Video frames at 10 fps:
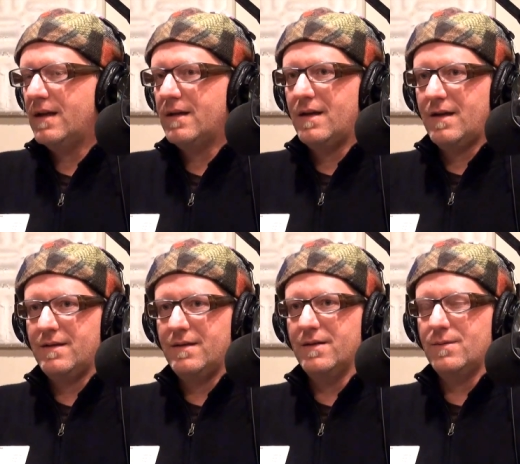TED
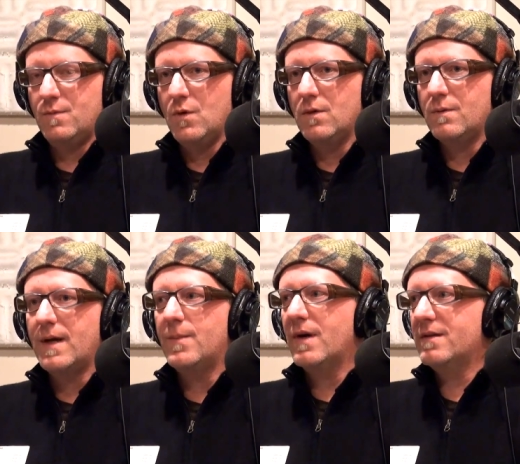has this
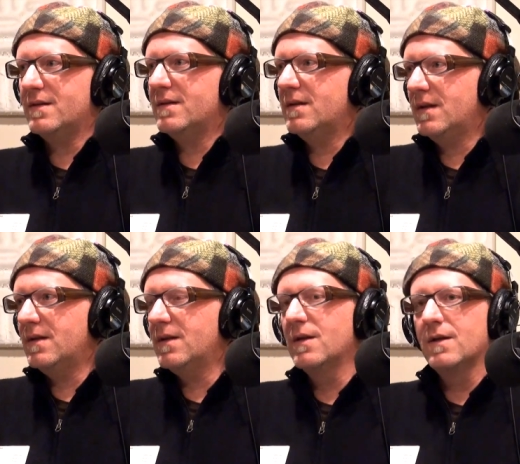worldwide presence,
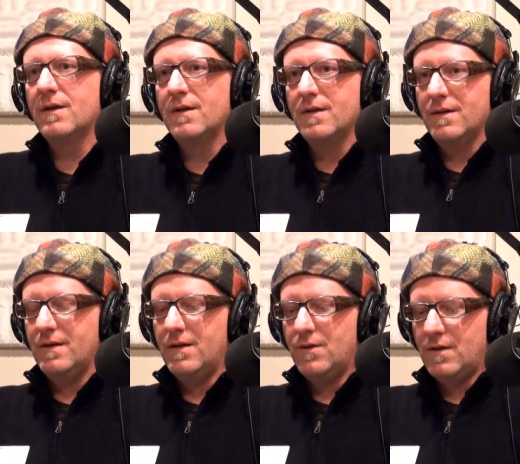and yeah.
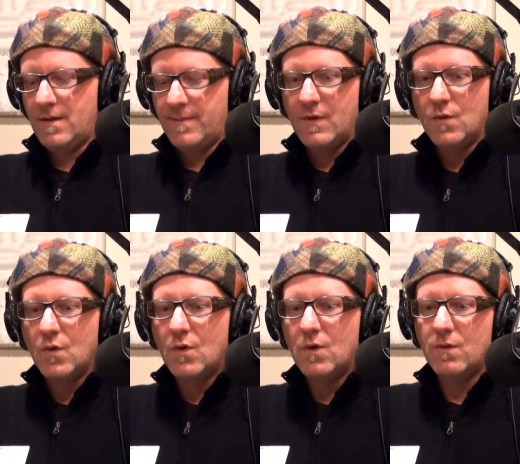you know the the
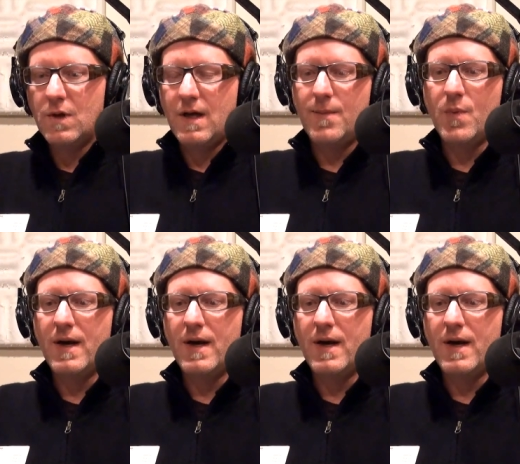whole uh,